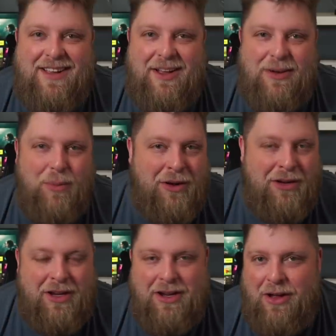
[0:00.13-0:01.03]
What do
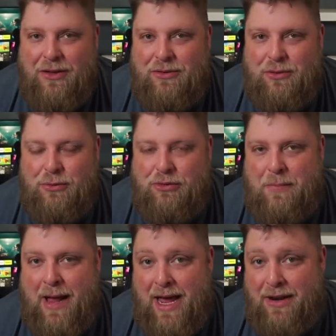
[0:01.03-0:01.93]
you call two
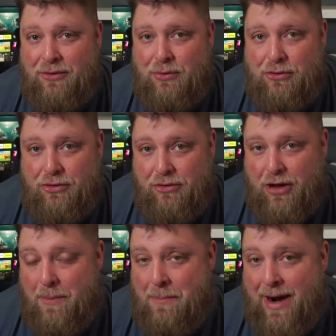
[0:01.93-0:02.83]
spiders who just
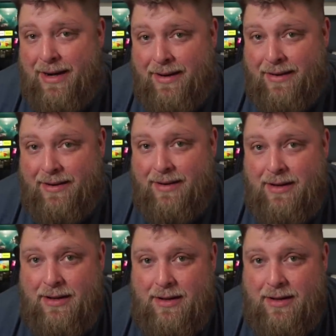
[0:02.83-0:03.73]
got married?
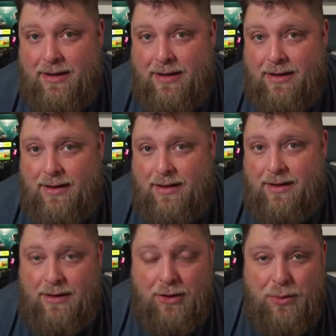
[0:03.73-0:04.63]

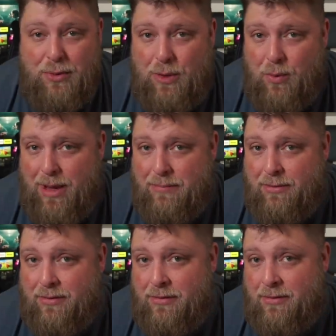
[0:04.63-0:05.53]
Newlyweds.